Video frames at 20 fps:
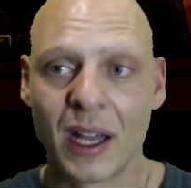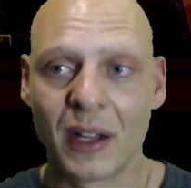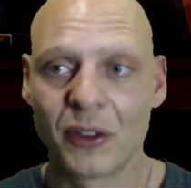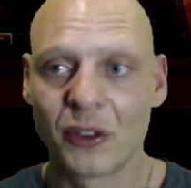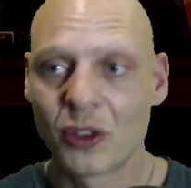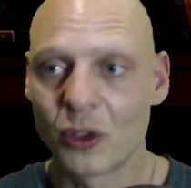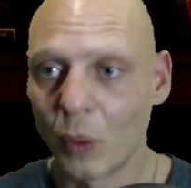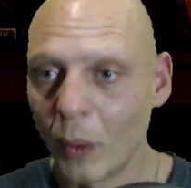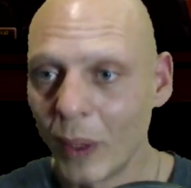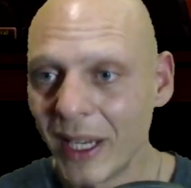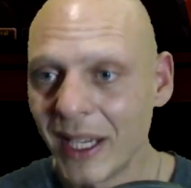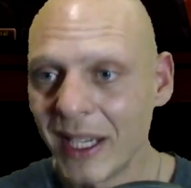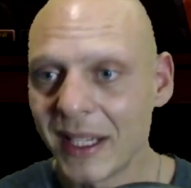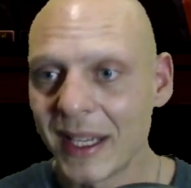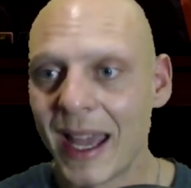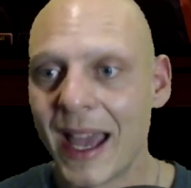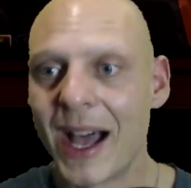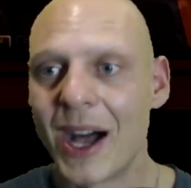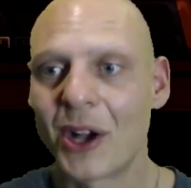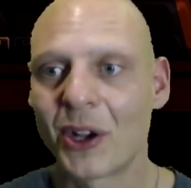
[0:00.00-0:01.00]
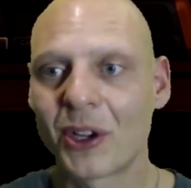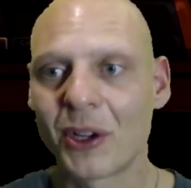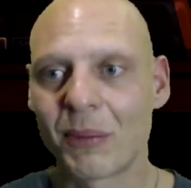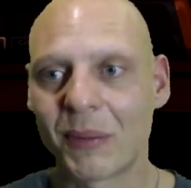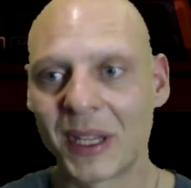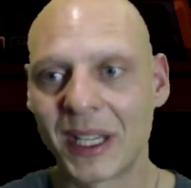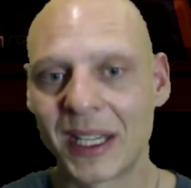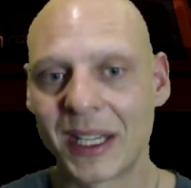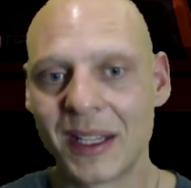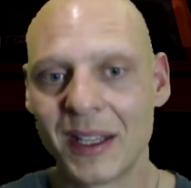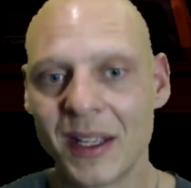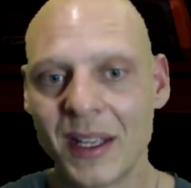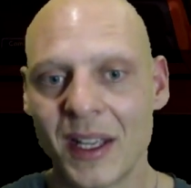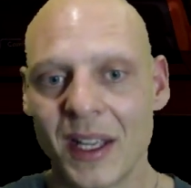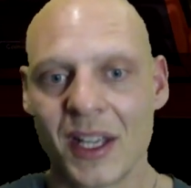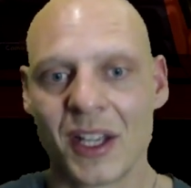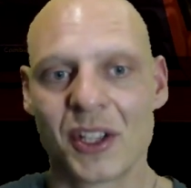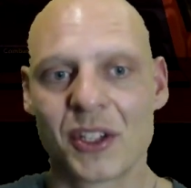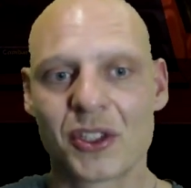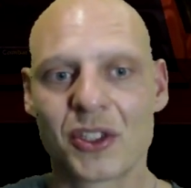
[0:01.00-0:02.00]
tweak alchemy
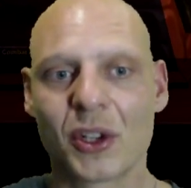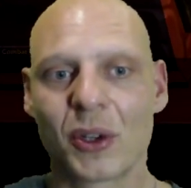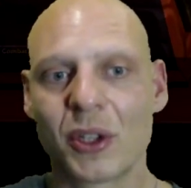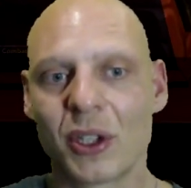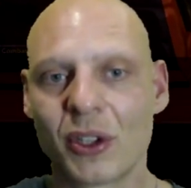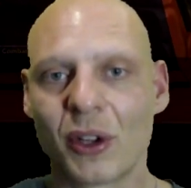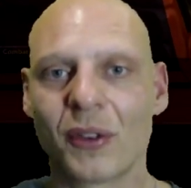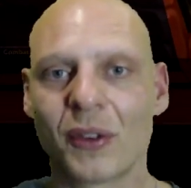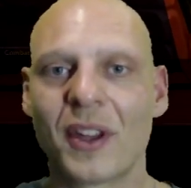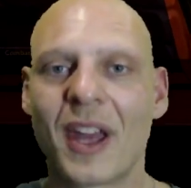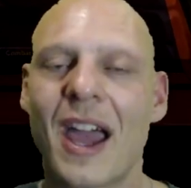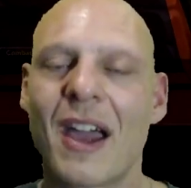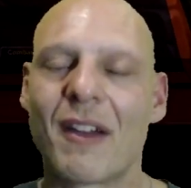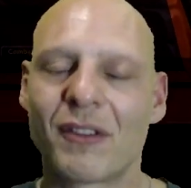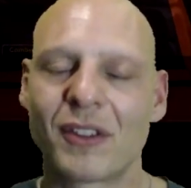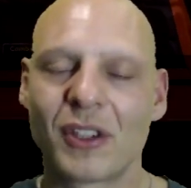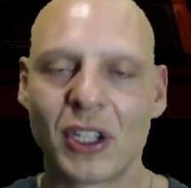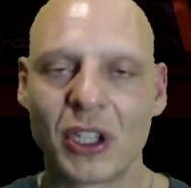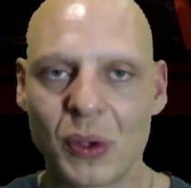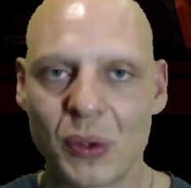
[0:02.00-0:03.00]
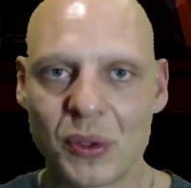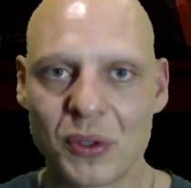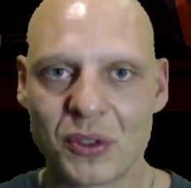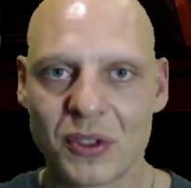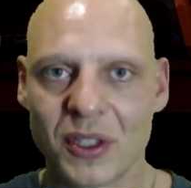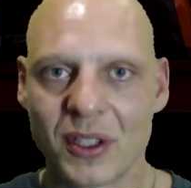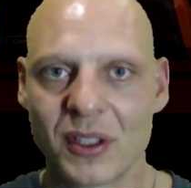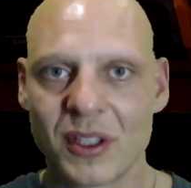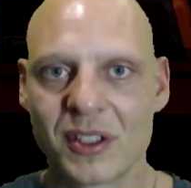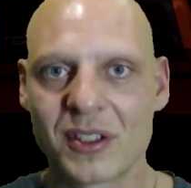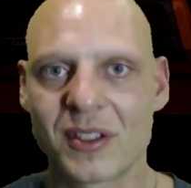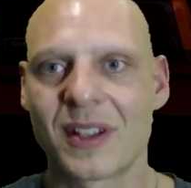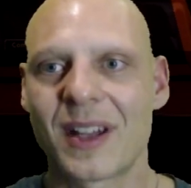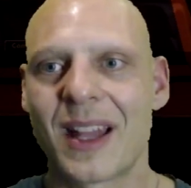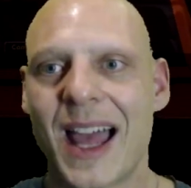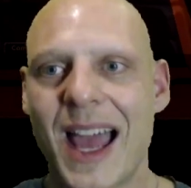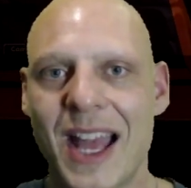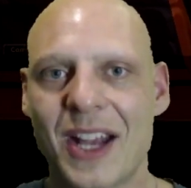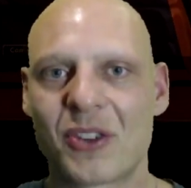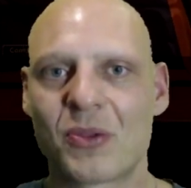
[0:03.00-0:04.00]
so you don't have to use the
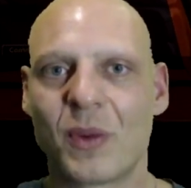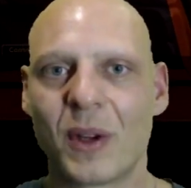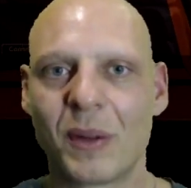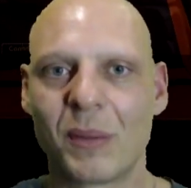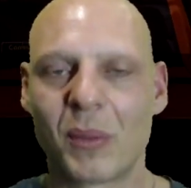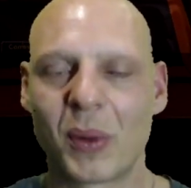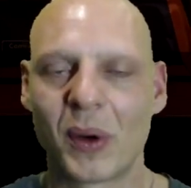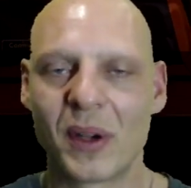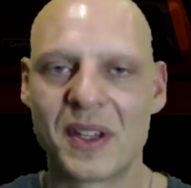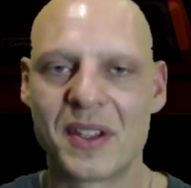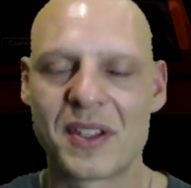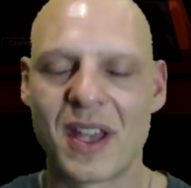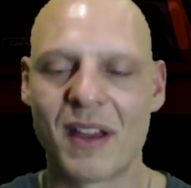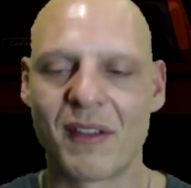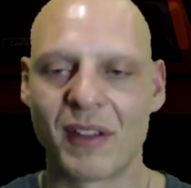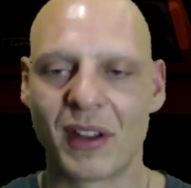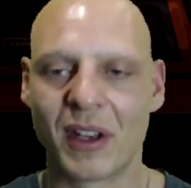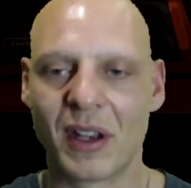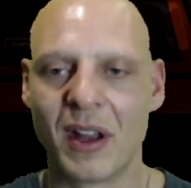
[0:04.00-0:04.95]
/1.7.